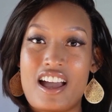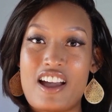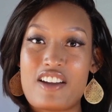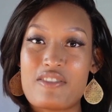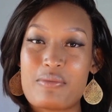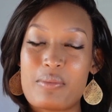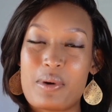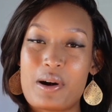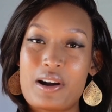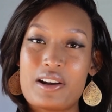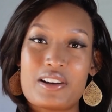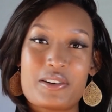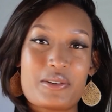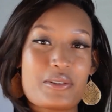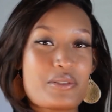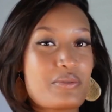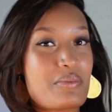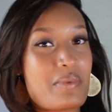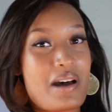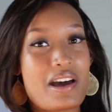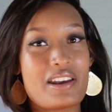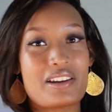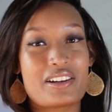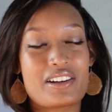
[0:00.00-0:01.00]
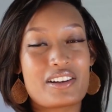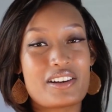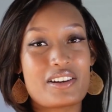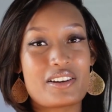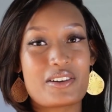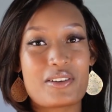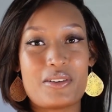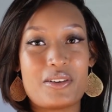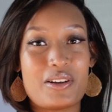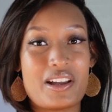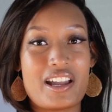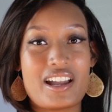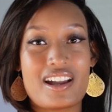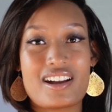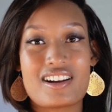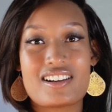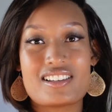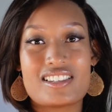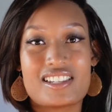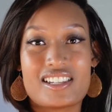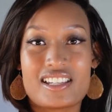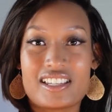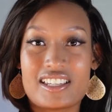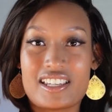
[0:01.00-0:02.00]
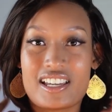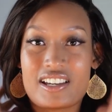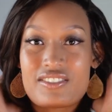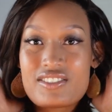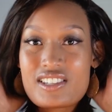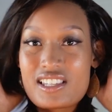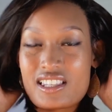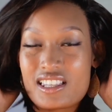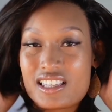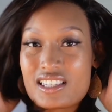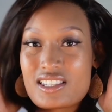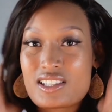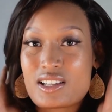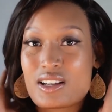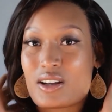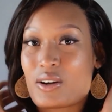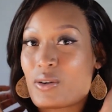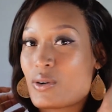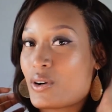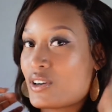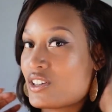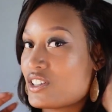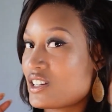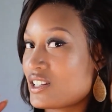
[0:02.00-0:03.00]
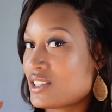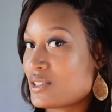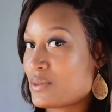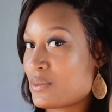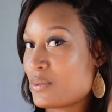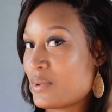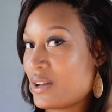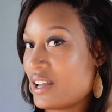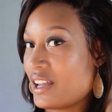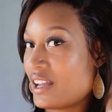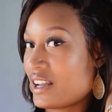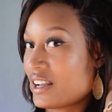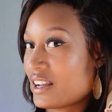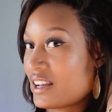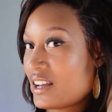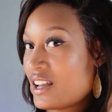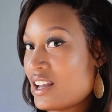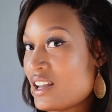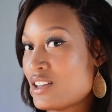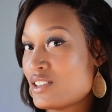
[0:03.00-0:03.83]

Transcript: I've partnered with Monica Nicole Hair to gift this gorgeous wig